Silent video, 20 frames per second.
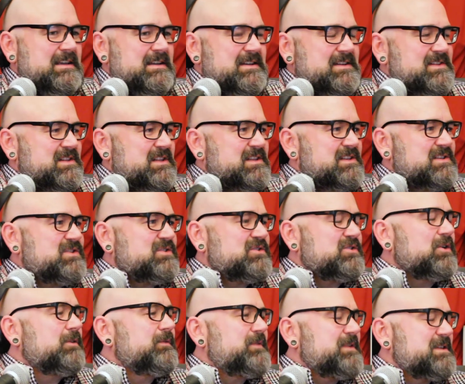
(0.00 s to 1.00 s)
is this
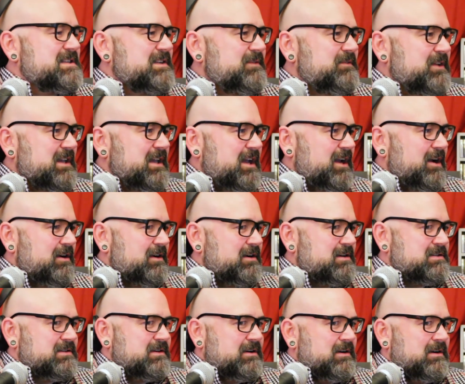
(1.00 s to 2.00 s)
surface of a
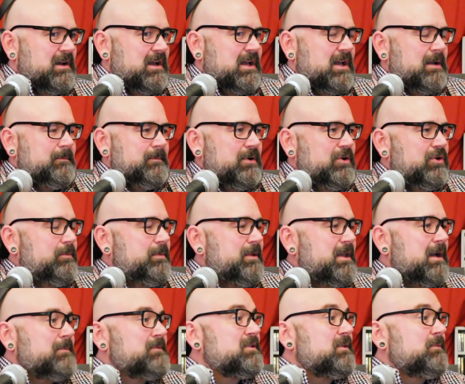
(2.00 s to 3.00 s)
character, but who
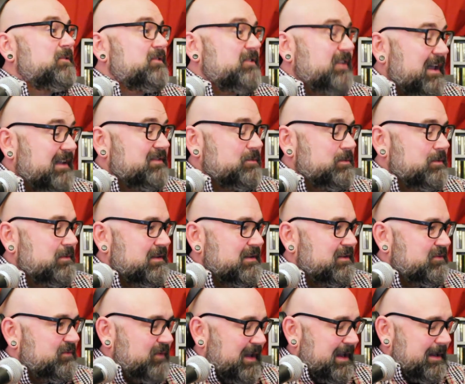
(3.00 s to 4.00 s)
becomes obsessed with this
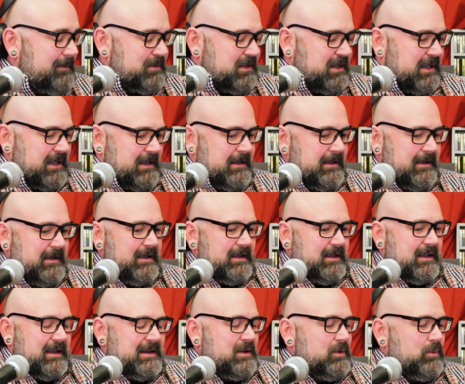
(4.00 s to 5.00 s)
family.
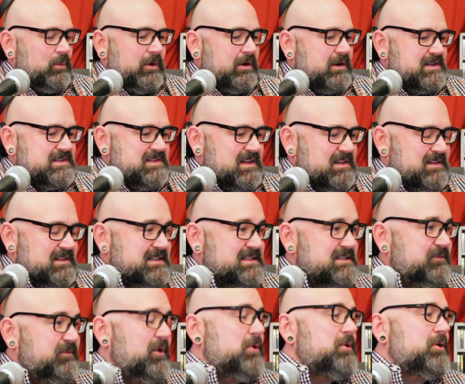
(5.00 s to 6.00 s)
And he works at this
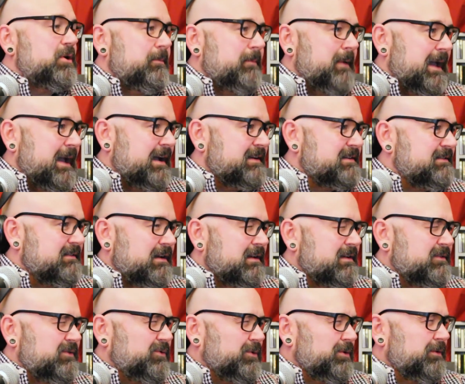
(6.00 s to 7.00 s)
photomat
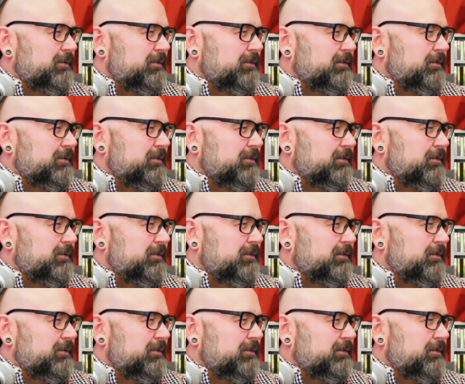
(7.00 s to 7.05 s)
at sort of